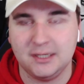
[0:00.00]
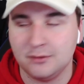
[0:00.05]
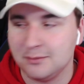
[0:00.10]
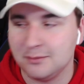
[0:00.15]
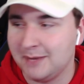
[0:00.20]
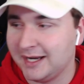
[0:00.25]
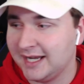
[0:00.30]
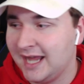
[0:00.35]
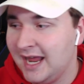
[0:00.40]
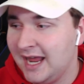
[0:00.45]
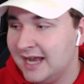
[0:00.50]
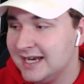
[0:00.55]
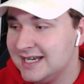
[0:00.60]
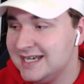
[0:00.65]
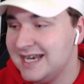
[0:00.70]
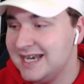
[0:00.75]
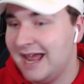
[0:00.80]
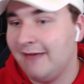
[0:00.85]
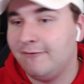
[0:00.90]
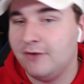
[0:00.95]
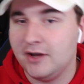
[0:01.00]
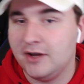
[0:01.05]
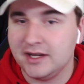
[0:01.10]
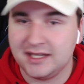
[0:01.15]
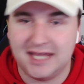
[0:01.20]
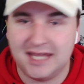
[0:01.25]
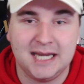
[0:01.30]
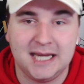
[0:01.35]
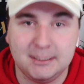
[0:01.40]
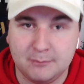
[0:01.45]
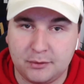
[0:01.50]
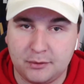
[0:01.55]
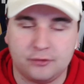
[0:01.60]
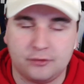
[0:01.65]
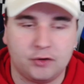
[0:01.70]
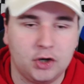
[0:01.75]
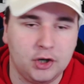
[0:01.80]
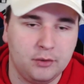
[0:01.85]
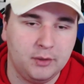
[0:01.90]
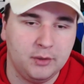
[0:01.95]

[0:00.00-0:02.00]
would make never came through.